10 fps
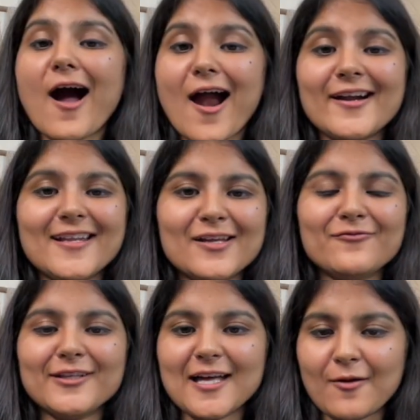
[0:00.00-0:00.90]
are
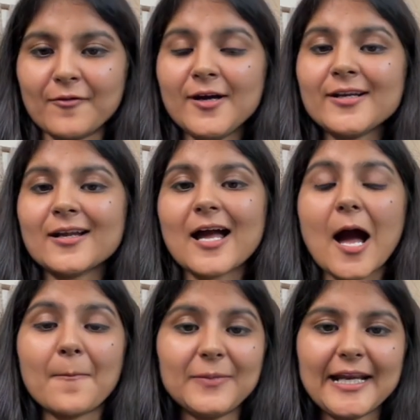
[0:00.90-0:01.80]
done with our
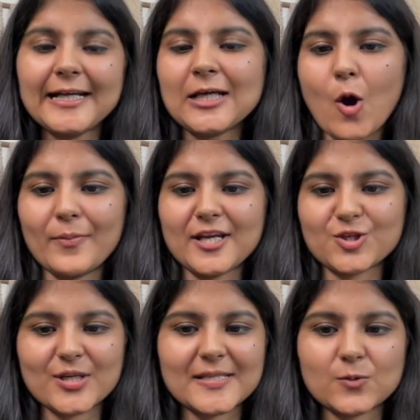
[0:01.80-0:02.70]
update
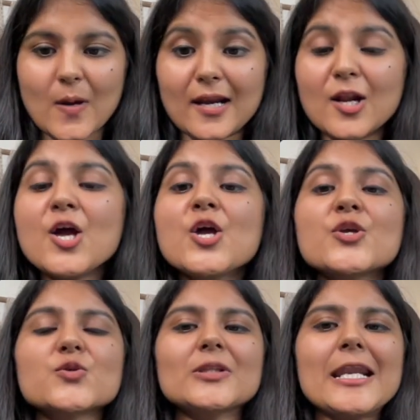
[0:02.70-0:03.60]
operation as well.
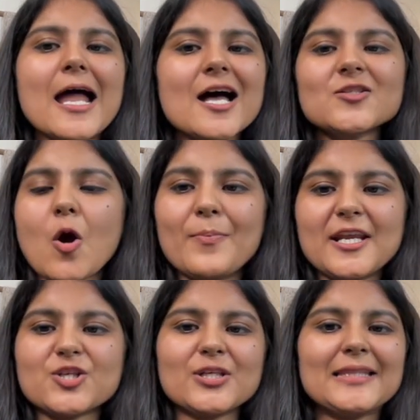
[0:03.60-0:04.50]
So the last
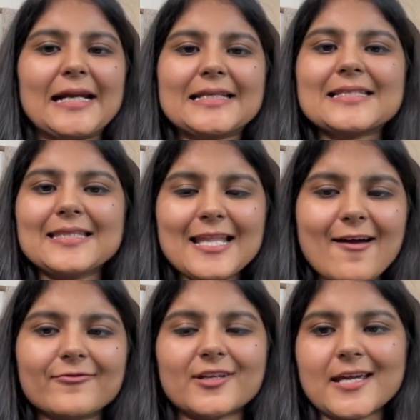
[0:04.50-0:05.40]
operation that is
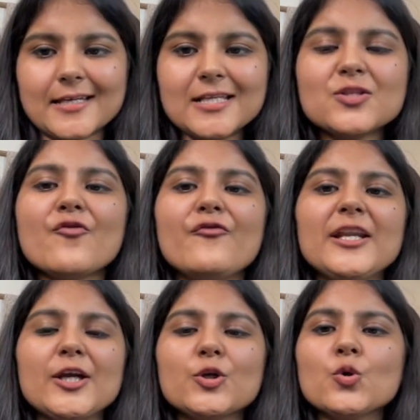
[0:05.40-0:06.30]
left is
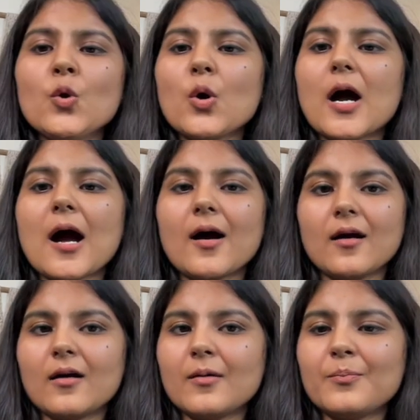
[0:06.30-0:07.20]
we need to
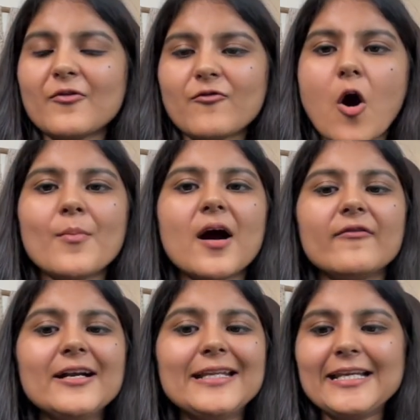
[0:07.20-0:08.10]
perform
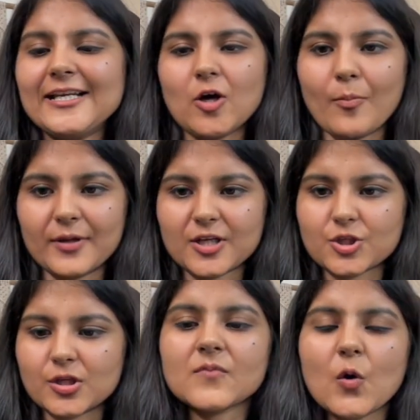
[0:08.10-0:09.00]
our delete
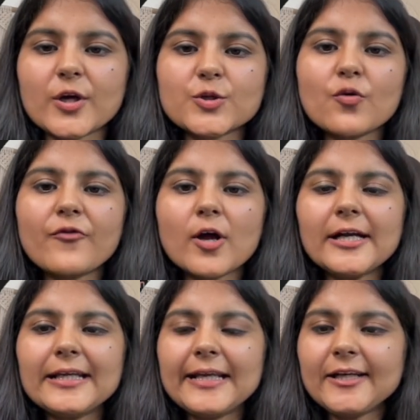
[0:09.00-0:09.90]
operation. Okay, so for
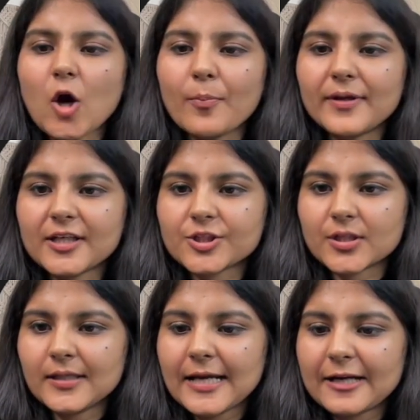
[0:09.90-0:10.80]
a delete
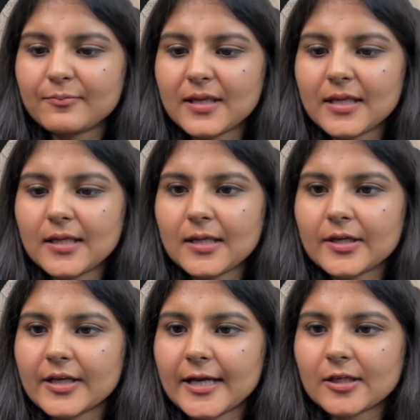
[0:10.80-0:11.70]
operation, let me
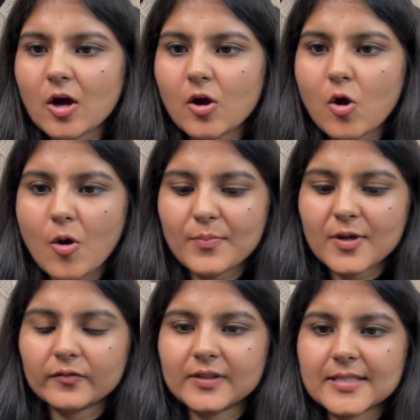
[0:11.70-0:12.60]
create a
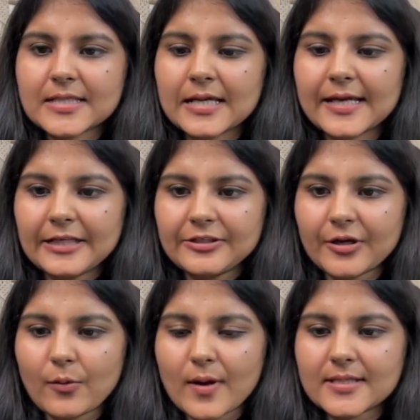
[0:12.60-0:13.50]
copy of this get
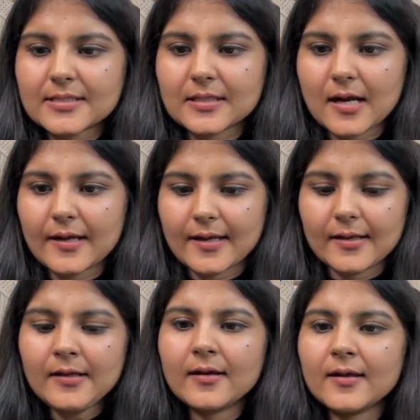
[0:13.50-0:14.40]
request
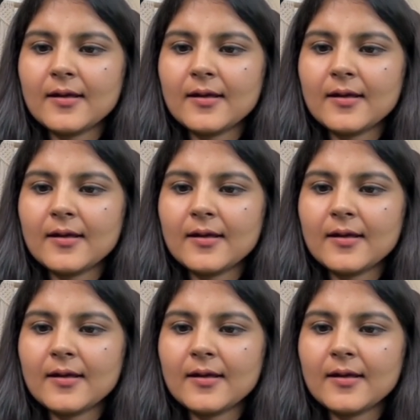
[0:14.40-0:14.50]
again.